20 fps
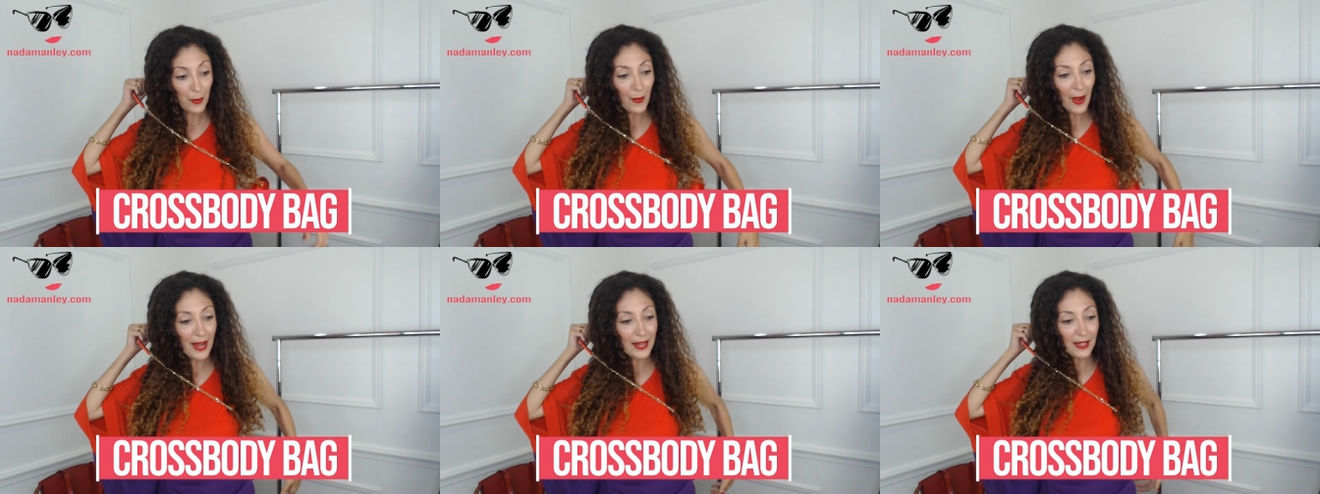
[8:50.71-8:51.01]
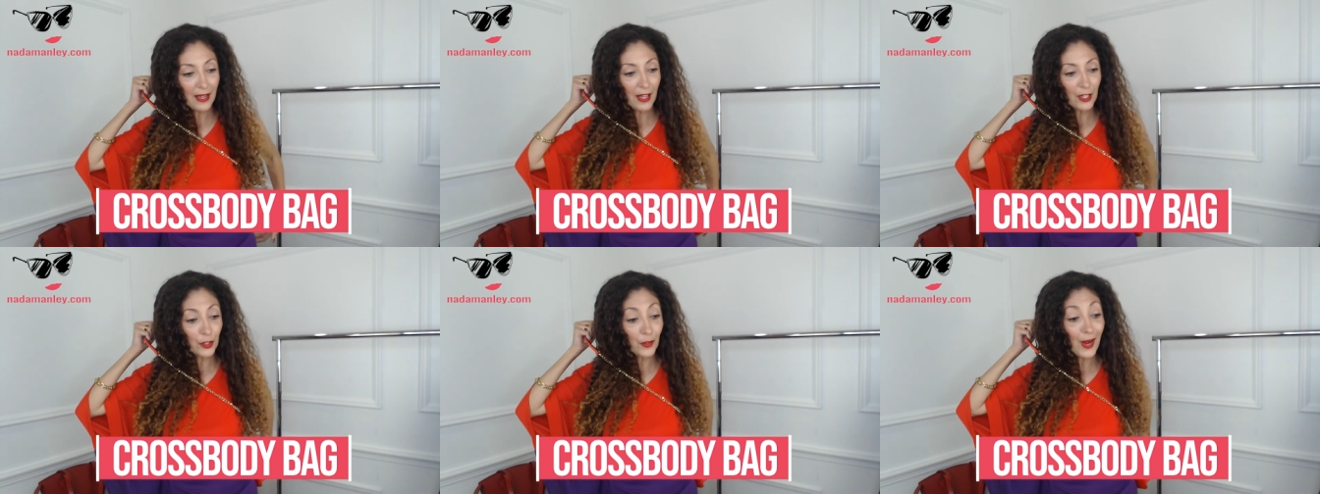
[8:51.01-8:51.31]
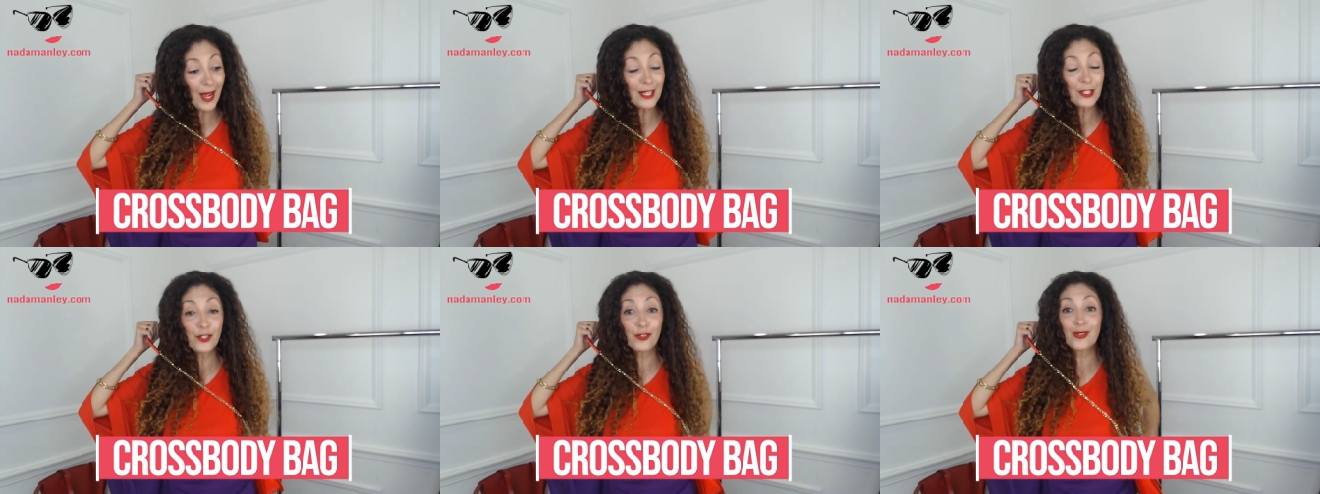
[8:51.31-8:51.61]
red color.
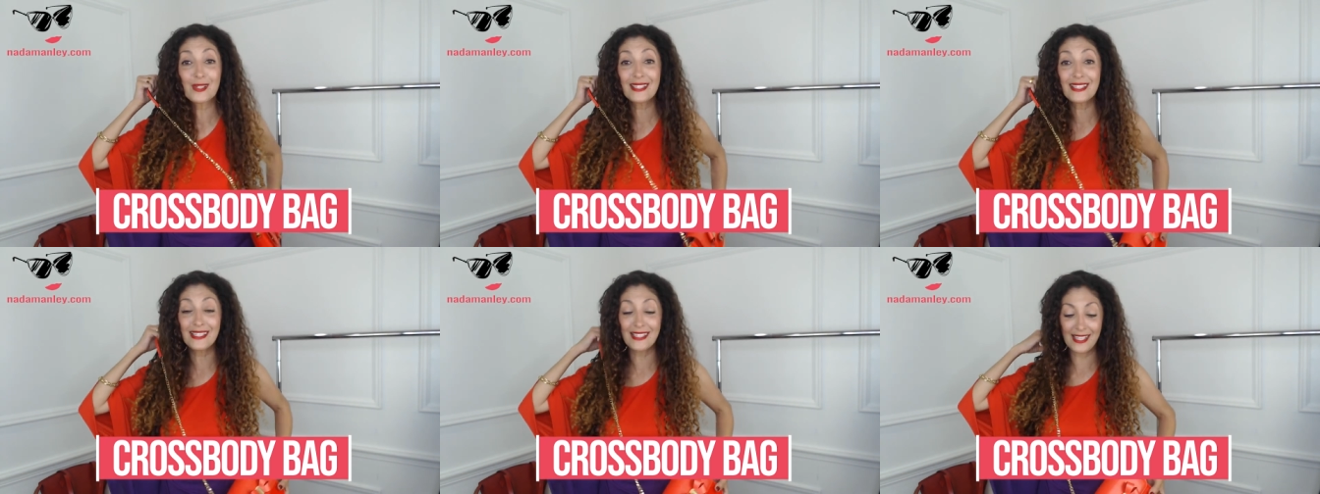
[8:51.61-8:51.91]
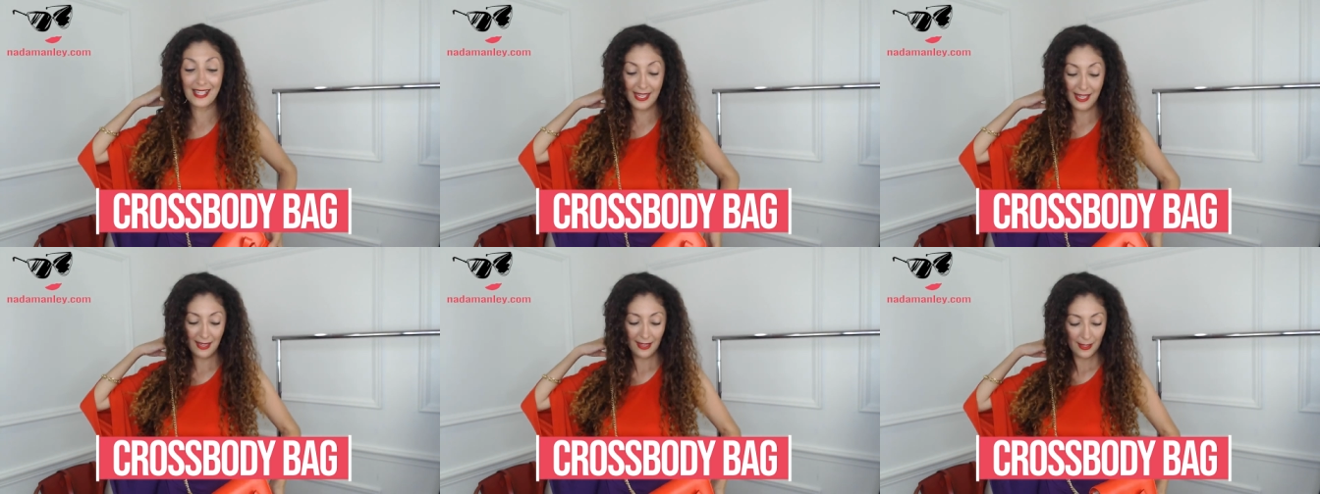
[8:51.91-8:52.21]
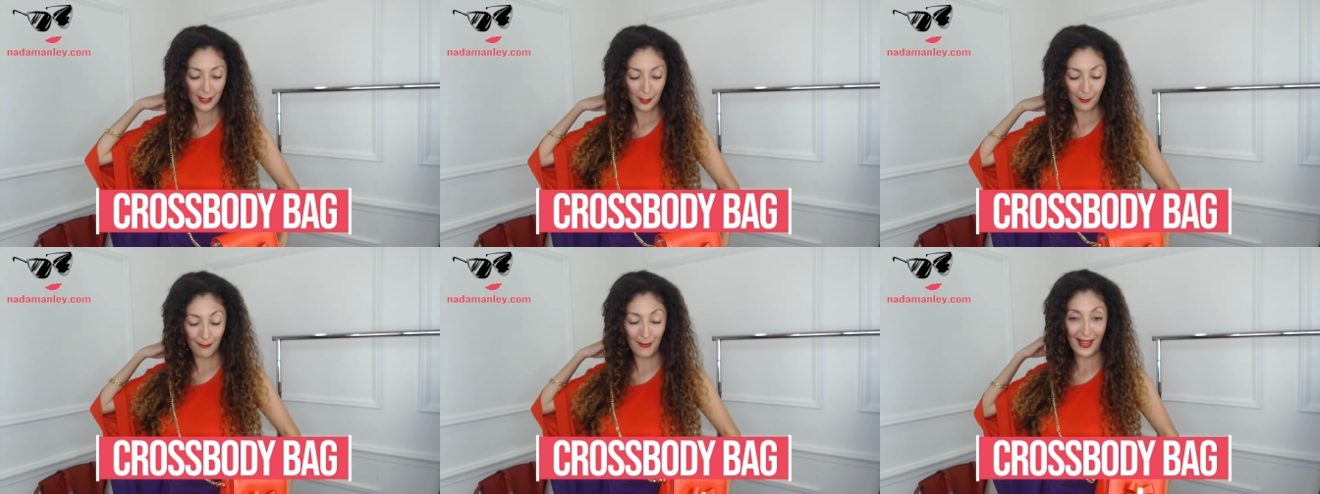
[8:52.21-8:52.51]
As you can see,
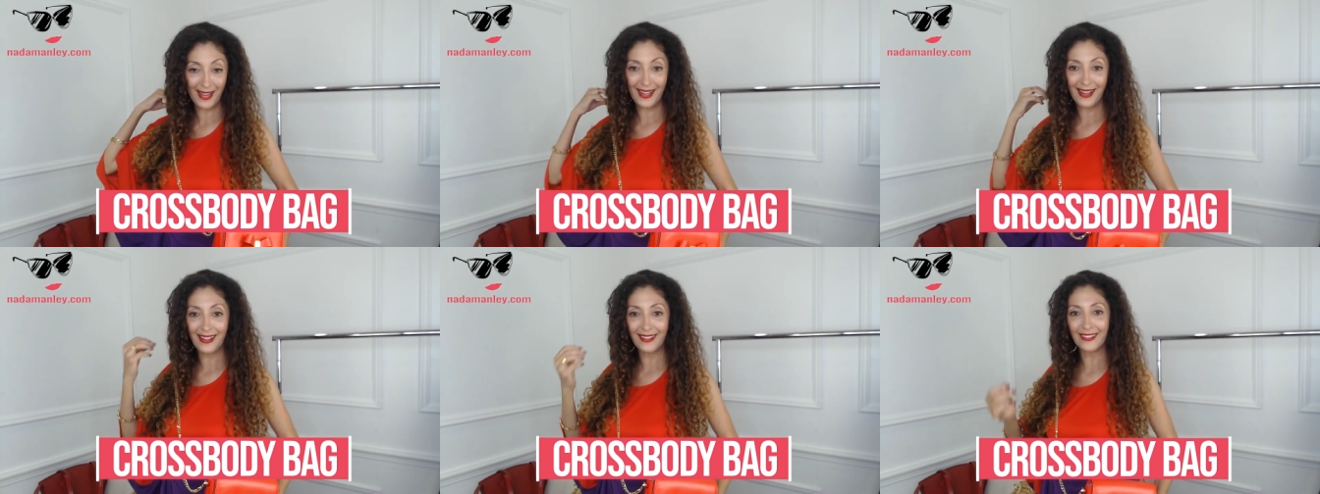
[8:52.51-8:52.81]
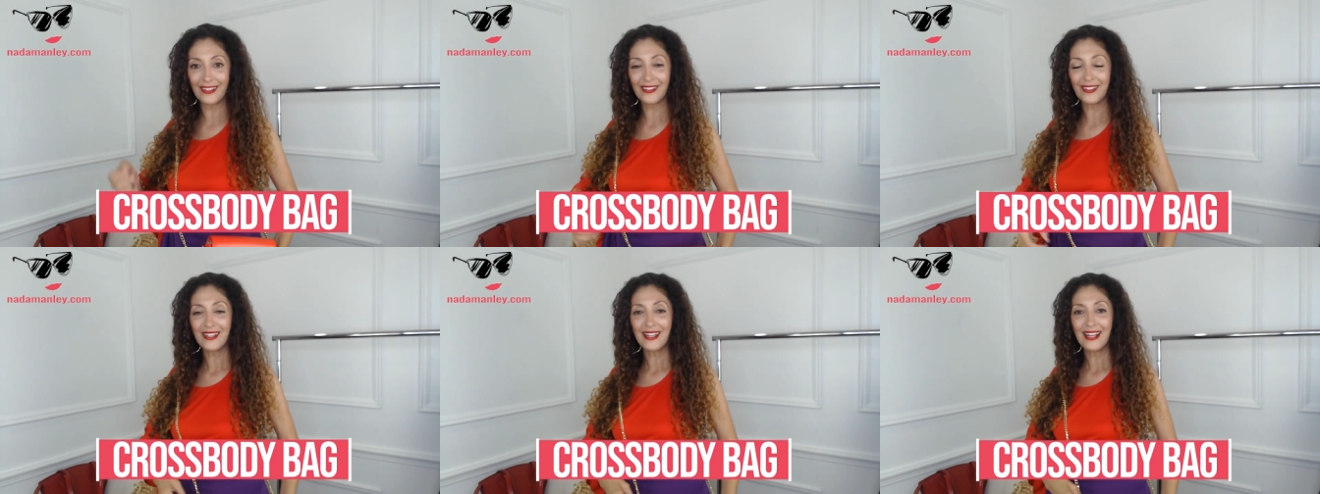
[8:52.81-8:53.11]
it's my color.